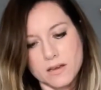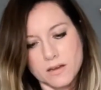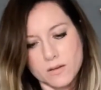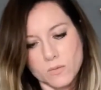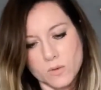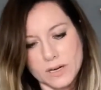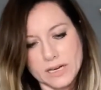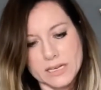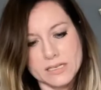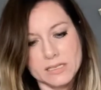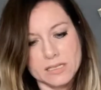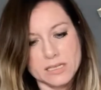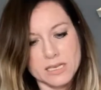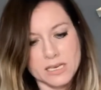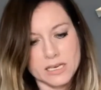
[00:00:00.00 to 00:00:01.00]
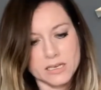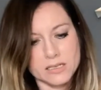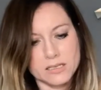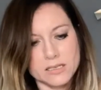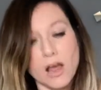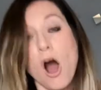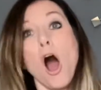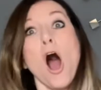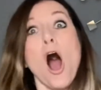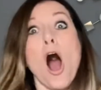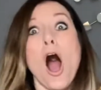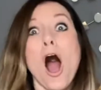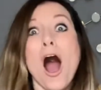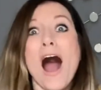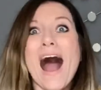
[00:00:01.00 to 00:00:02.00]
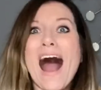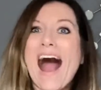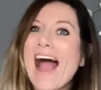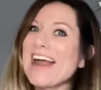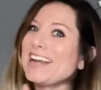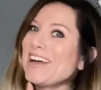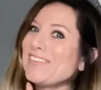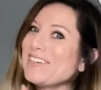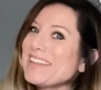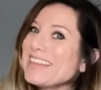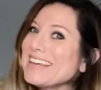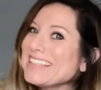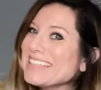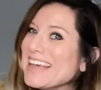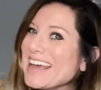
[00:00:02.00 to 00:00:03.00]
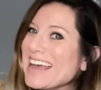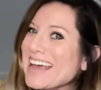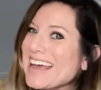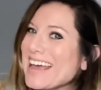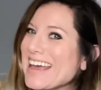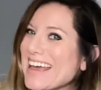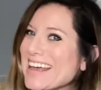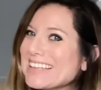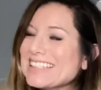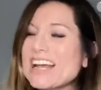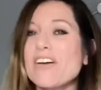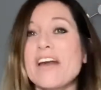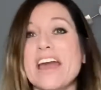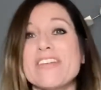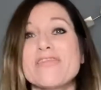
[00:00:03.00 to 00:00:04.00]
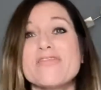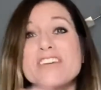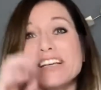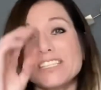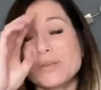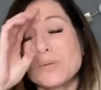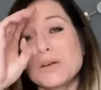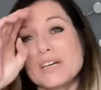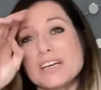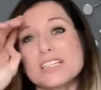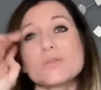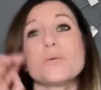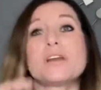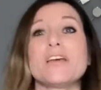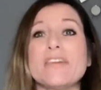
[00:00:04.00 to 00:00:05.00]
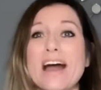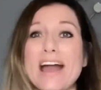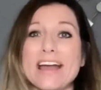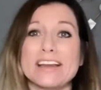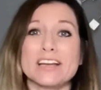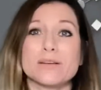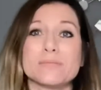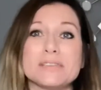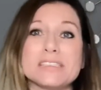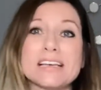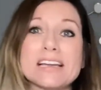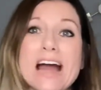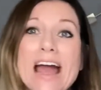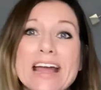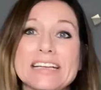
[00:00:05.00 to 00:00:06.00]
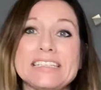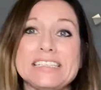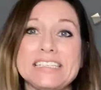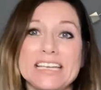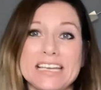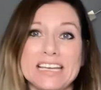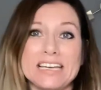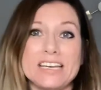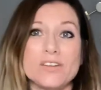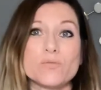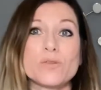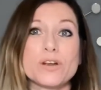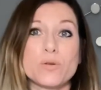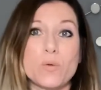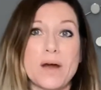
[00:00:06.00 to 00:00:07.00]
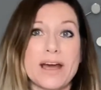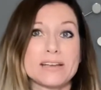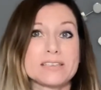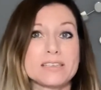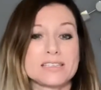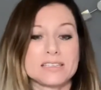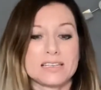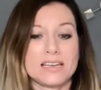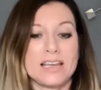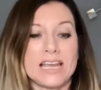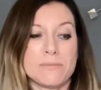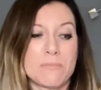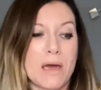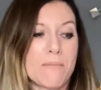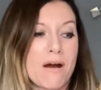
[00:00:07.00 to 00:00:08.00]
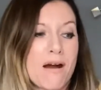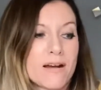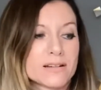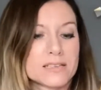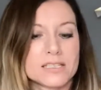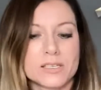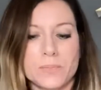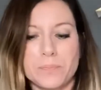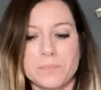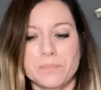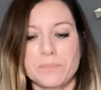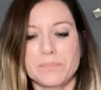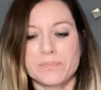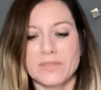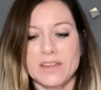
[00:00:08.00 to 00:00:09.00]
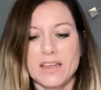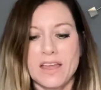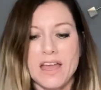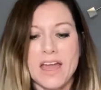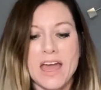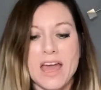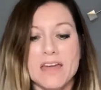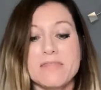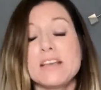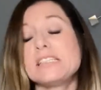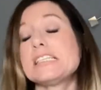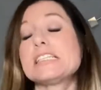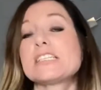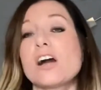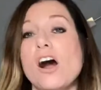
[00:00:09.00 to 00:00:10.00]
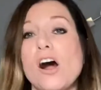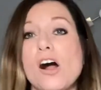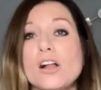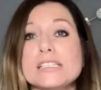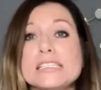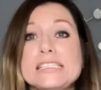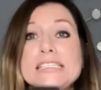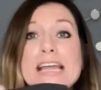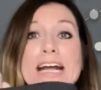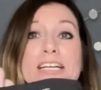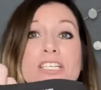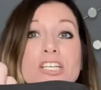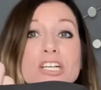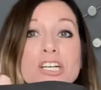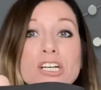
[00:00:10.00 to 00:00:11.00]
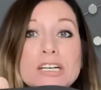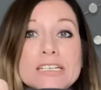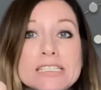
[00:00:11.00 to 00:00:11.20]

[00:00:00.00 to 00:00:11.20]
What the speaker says: what is this? I know what this is. Okay, this was one of the items that I did request in my box. This is called Nectar, is the